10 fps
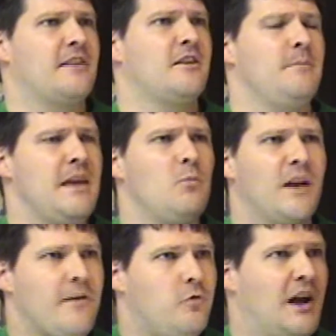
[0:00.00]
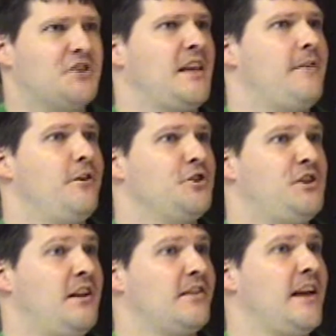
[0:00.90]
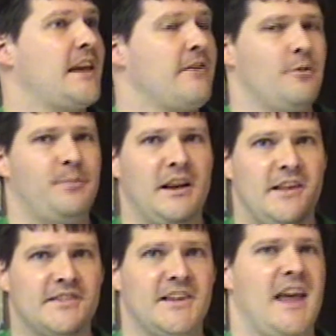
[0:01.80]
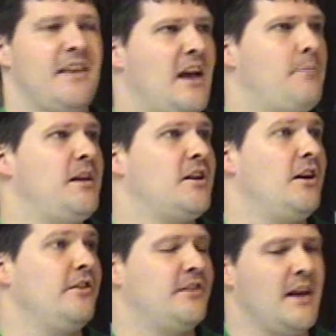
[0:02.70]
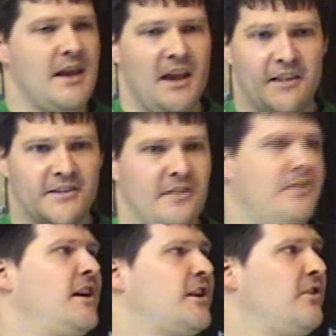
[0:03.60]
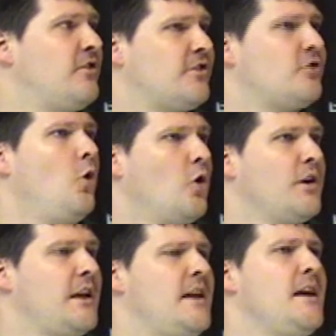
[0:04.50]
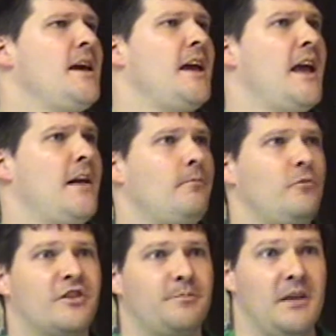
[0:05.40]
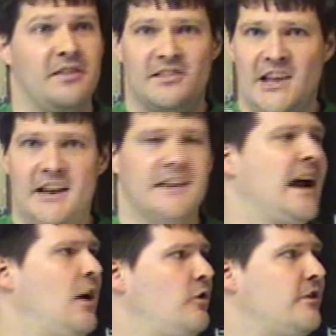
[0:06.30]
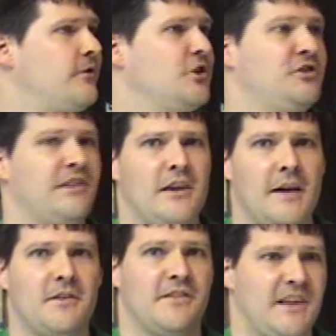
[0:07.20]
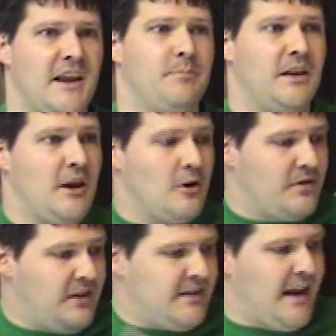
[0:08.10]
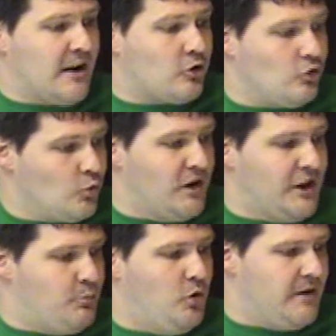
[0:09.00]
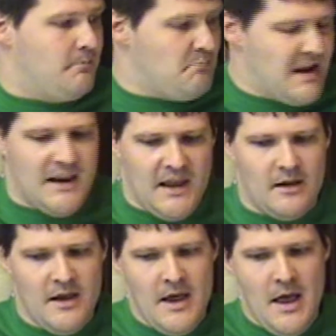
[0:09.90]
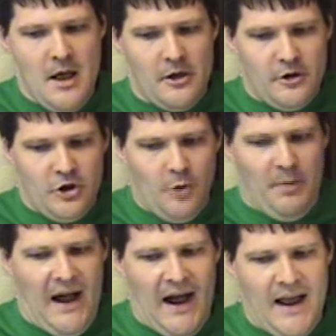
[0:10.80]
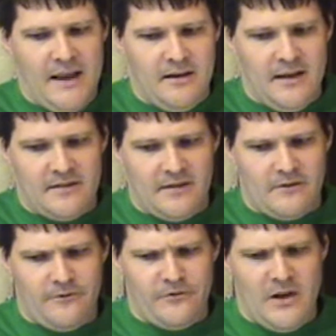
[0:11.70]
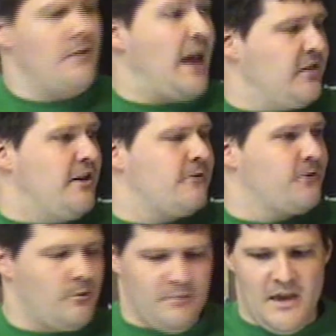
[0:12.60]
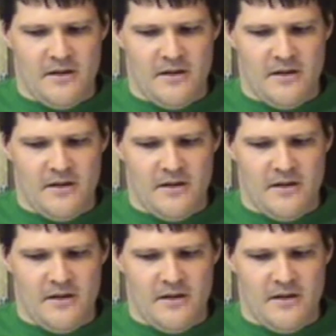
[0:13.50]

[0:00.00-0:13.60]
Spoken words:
to me, when I've watched that version, it's like everybody's saying that because it's in Dickens' story, and it's been said in countless versions that you have to say it. But here, these actors really put meaning, behind it. At least for me, it